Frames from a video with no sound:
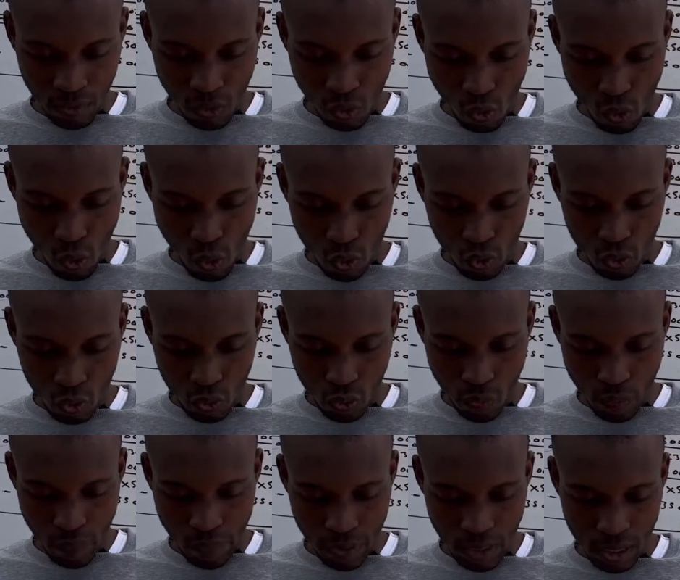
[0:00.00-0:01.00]
cost,
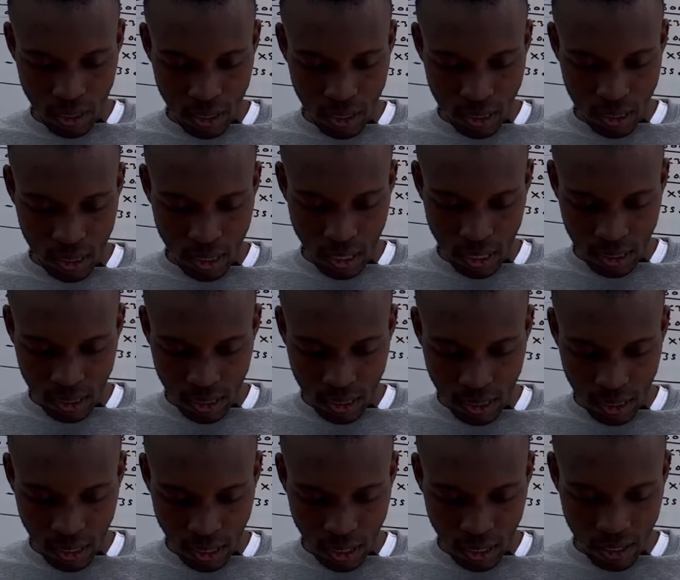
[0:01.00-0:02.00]
it has
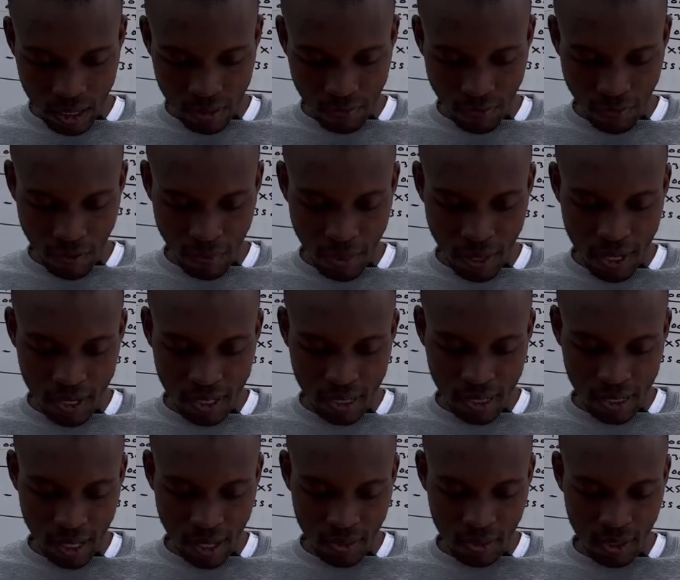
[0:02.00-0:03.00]
increased from
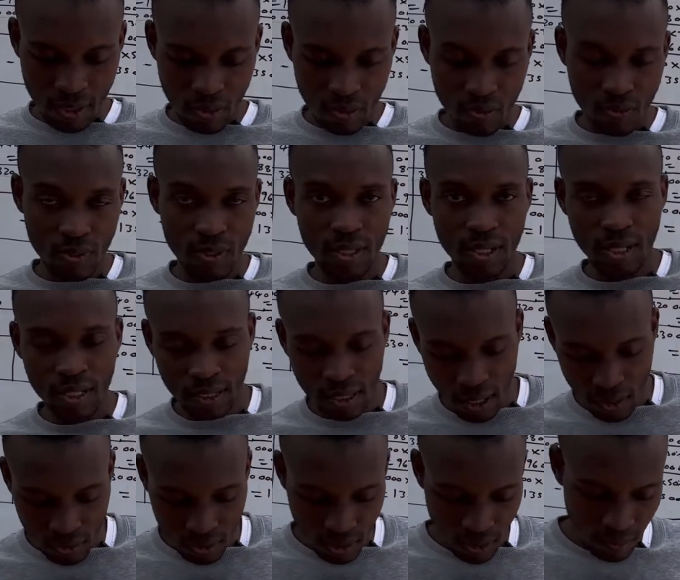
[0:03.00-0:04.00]
18,000 to
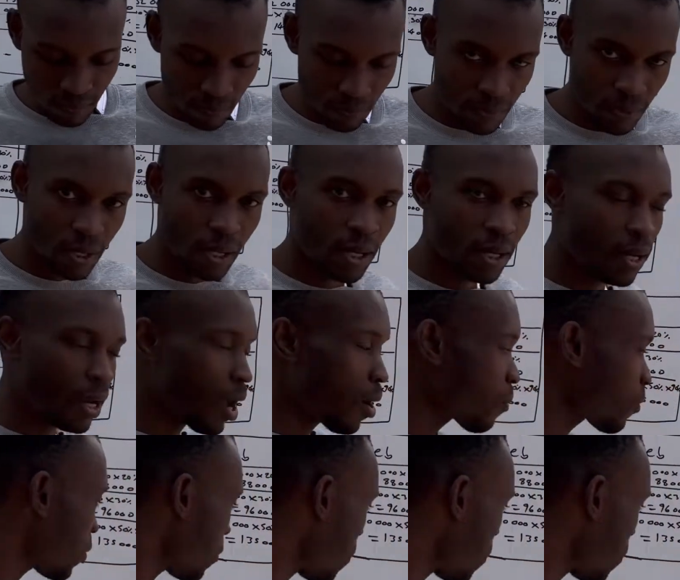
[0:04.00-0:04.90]
28,000. Now we